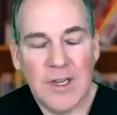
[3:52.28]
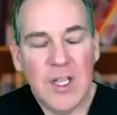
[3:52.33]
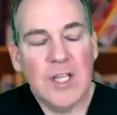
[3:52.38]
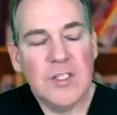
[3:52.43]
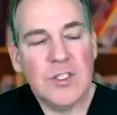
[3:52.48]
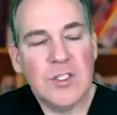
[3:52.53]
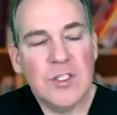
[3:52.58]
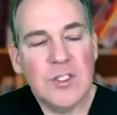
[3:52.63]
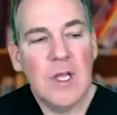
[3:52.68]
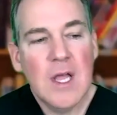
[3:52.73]

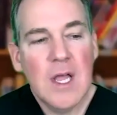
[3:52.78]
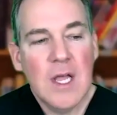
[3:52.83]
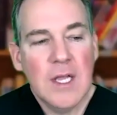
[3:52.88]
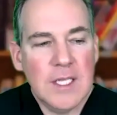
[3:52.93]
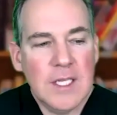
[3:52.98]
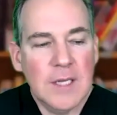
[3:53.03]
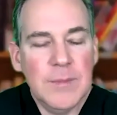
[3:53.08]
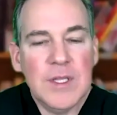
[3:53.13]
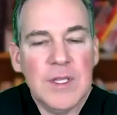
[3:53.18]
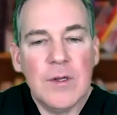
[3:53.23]
And so
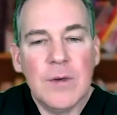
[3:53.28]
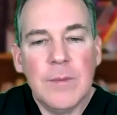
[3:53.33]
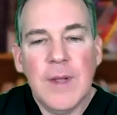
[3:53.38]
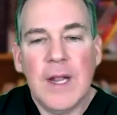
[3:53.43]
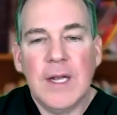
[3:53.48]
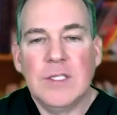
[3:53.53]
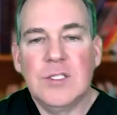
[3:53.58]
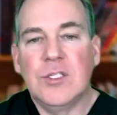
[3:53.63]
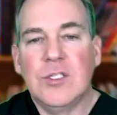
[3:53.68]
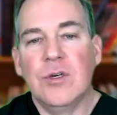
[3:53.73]
tell me a little
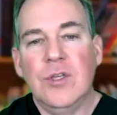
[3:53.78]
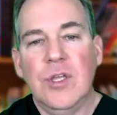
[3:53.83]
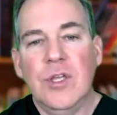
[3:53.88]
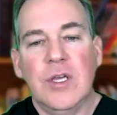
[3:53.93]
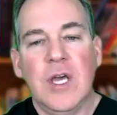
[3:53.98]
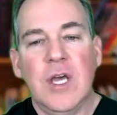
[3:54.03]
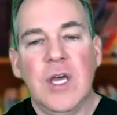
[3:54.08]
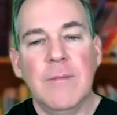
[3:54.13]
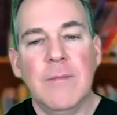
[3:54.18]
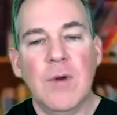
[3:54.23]
about it. So
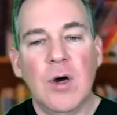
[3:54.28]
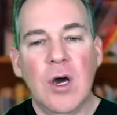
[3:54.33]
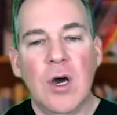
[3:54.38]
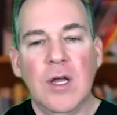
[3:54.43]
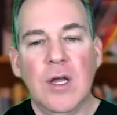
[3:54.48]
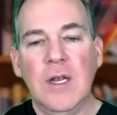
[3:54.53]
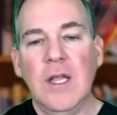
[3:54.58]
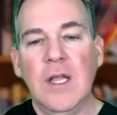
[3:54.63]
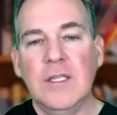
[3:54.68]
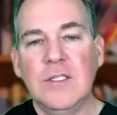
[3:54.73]
you come
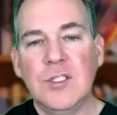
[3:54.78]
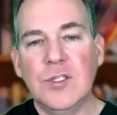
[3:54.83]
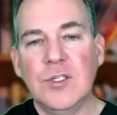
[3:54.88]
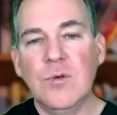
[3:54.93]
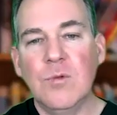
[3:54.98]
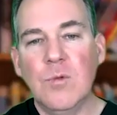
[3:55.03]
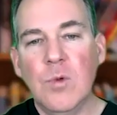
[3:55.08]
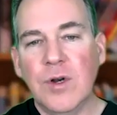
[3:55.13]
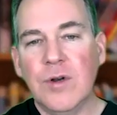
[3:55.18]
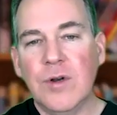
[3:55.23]
on, and
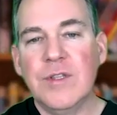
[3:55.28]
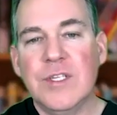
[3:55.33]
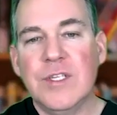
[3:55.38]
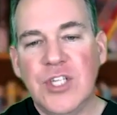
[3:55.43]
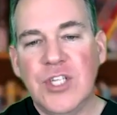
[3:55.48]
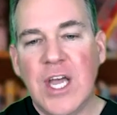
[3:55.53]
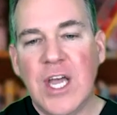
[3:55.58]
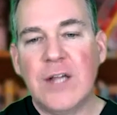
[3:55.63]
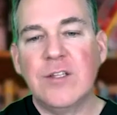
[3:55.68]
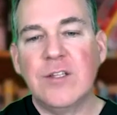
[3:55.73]
so what are the
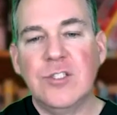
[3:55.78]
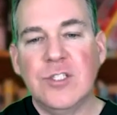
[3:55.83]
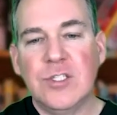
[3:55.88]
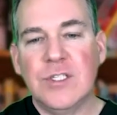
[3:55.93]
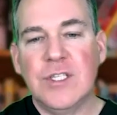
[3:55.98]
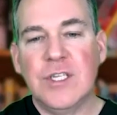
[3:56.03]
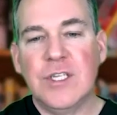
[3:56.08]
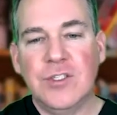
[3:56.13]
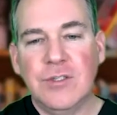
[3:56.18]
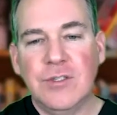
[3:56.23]

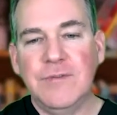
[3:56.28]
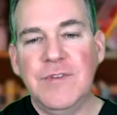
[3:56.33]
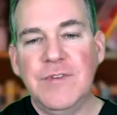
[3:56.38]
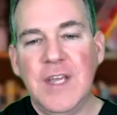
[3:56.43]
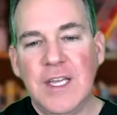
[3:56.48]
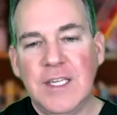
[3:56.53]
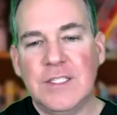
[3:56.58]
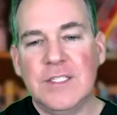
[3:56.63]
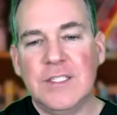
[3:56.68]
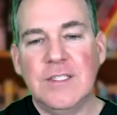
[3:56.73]
challenges that yeah. you
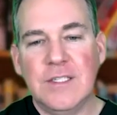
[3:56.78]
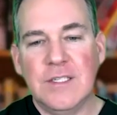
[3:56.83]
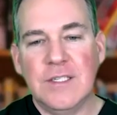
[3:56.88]
face?